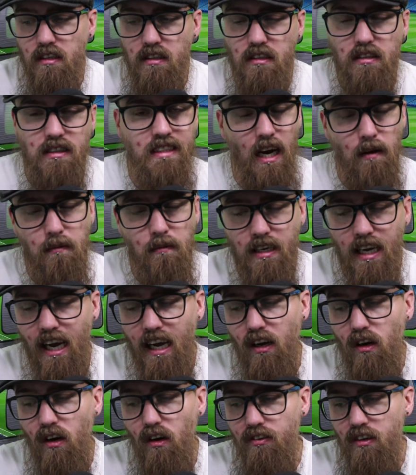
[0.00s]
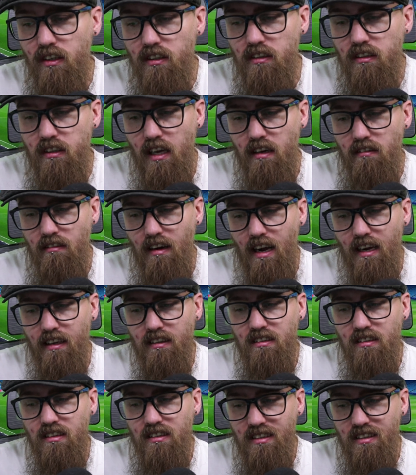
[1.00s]
Dominique Iorfa turned around
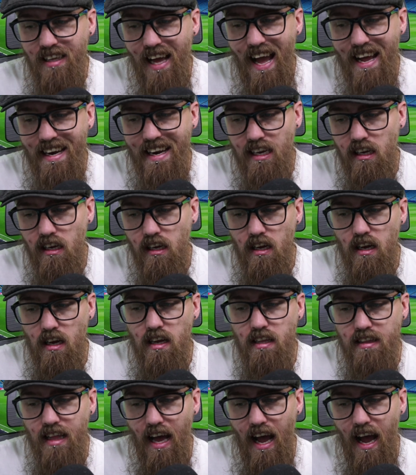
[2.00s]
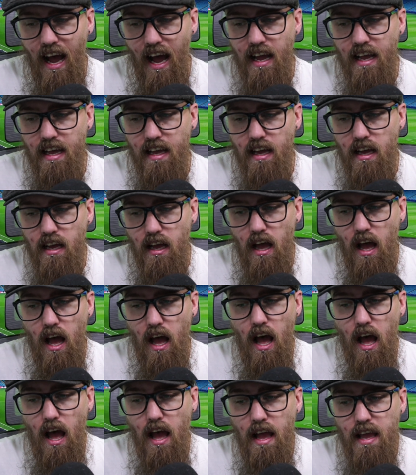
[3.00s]
and said that
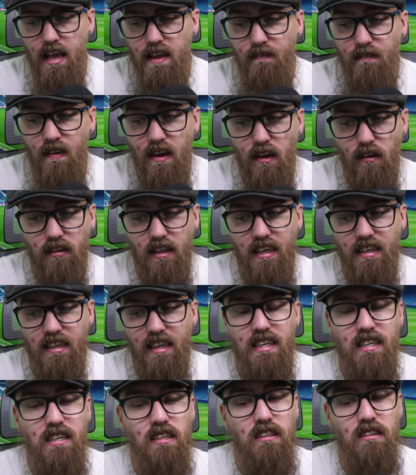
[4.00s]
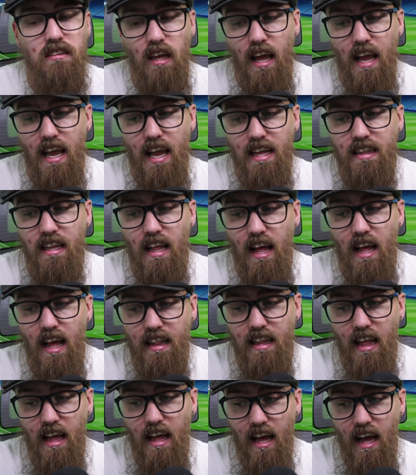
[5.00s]
he feels the additions in
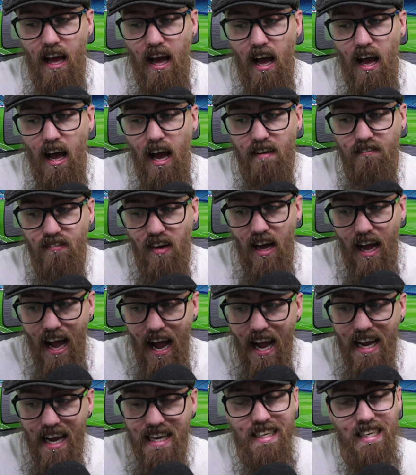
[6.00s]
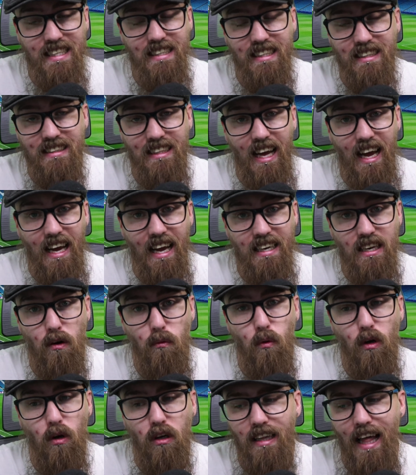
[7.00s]
of height in the side
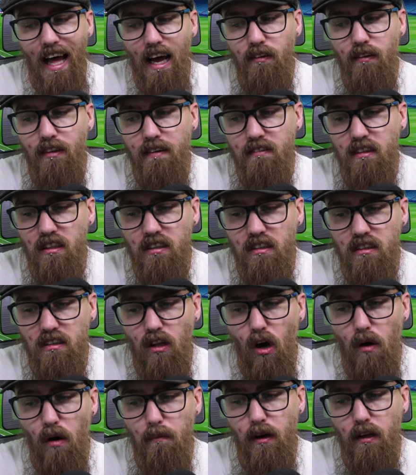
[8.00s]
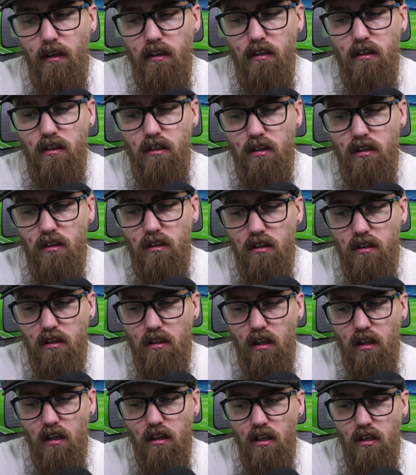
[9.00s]
will allow them to stop
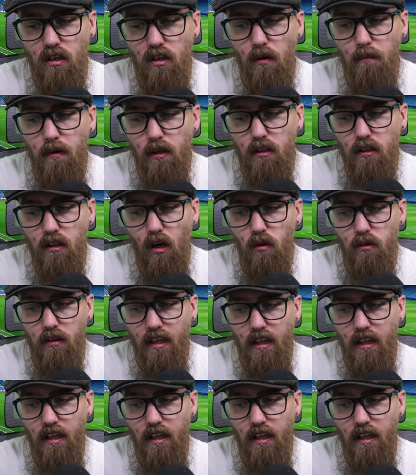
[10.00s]
the number of goals they